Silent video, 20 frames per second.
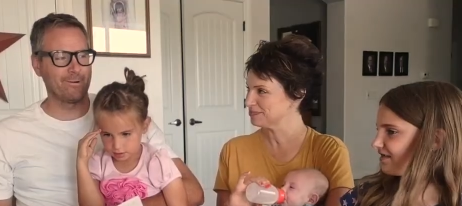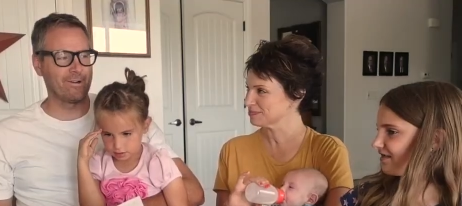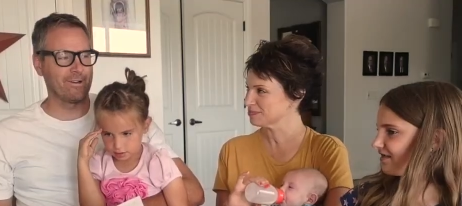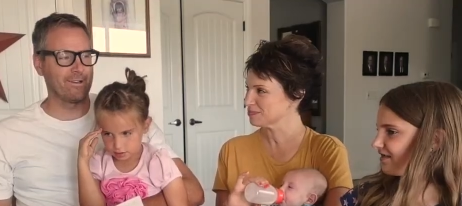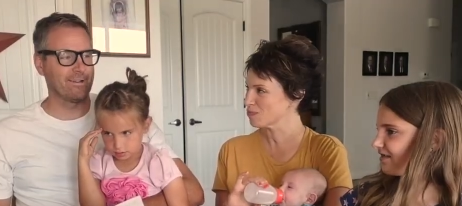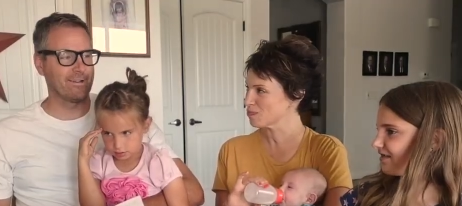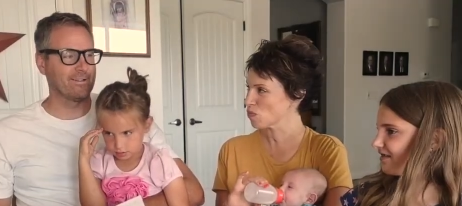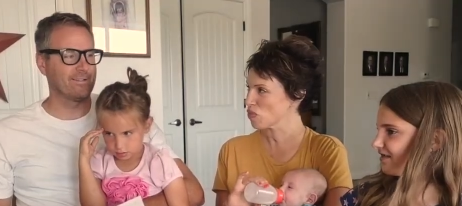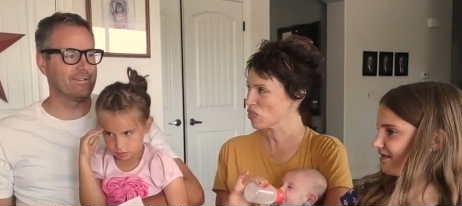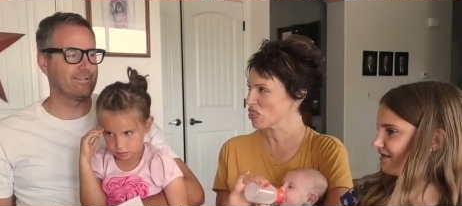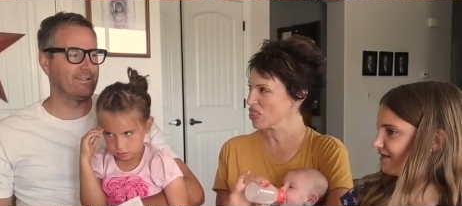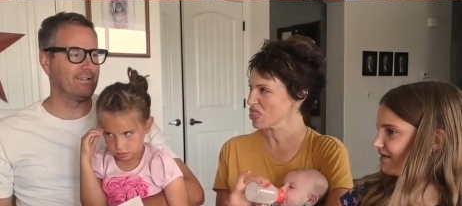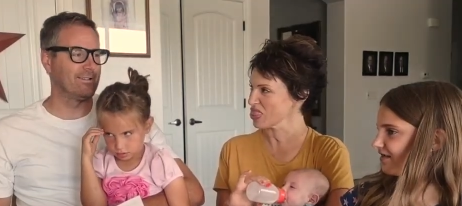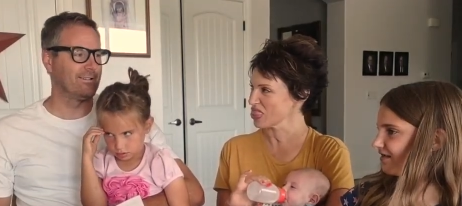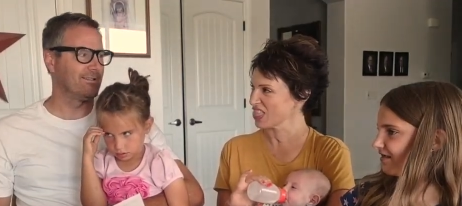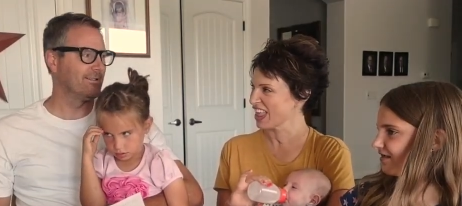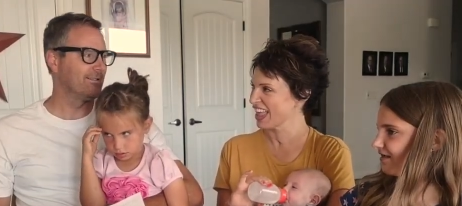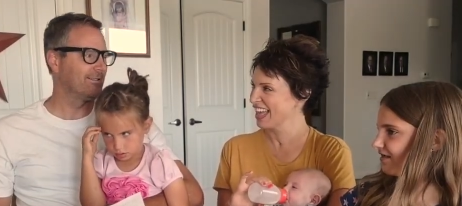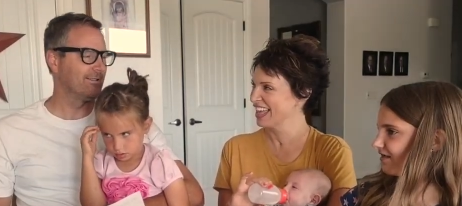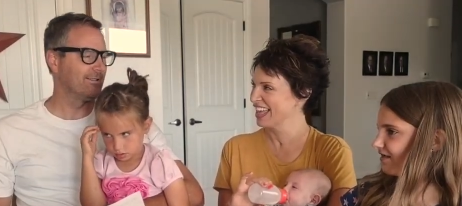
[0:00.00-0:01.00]
Speaker 1: morning still.
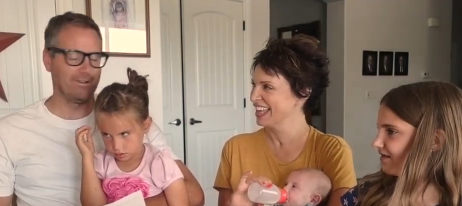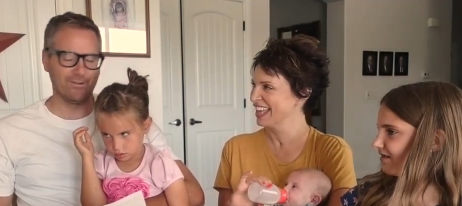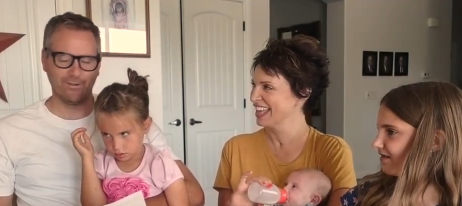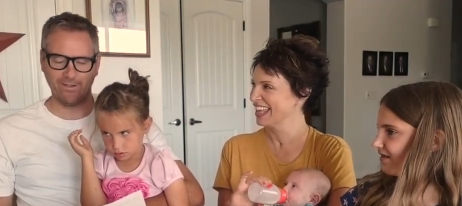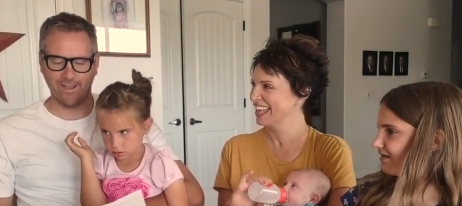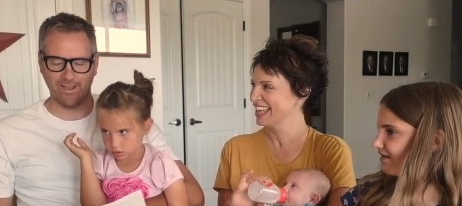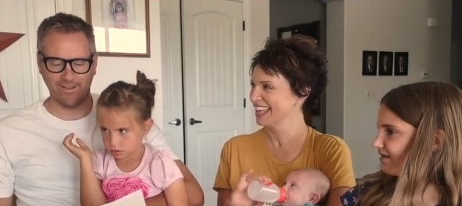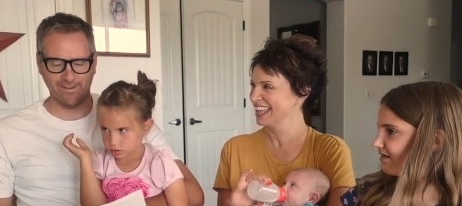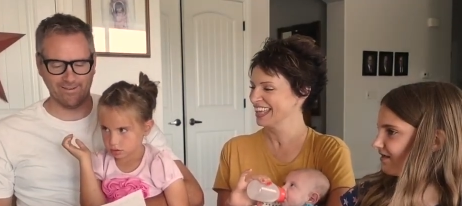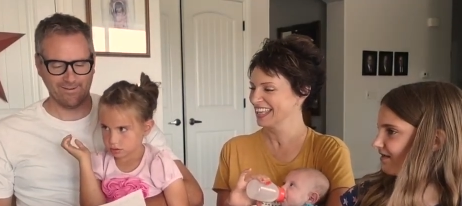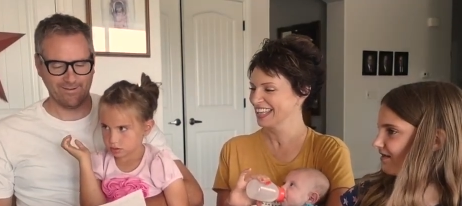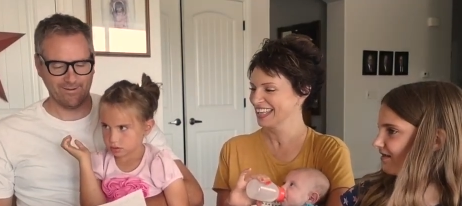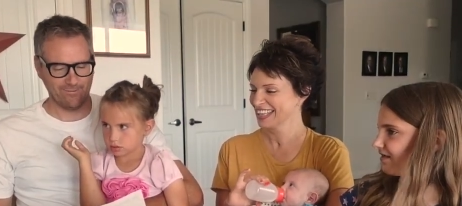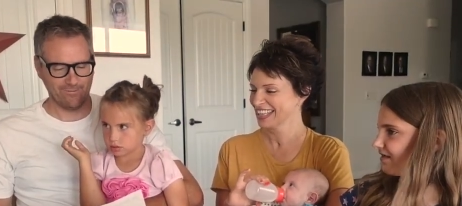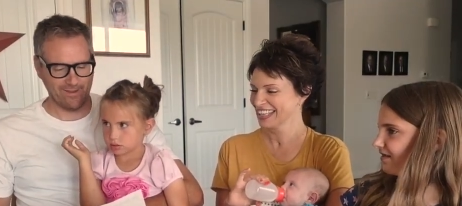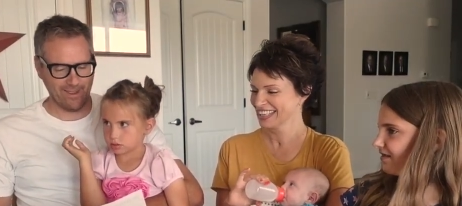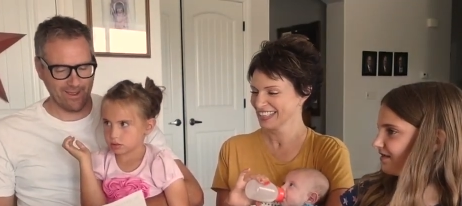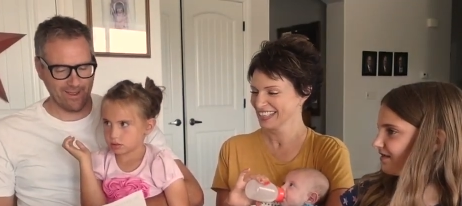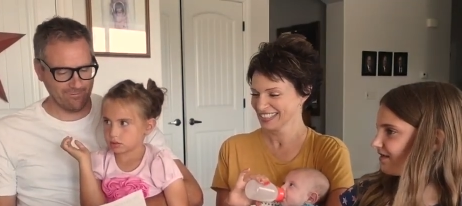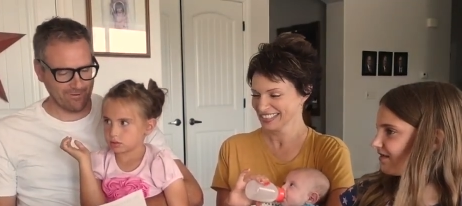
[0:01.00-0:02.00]
Okay.
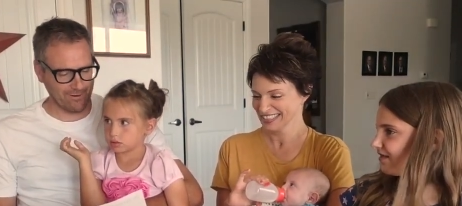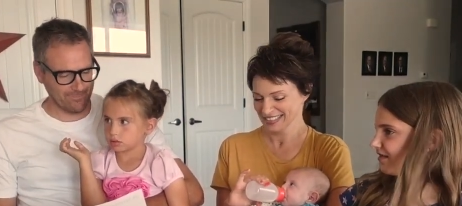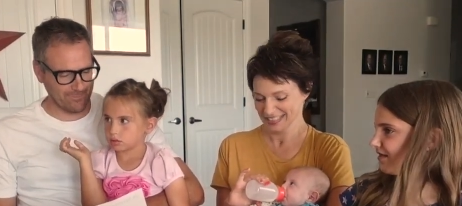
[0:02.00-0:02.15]
then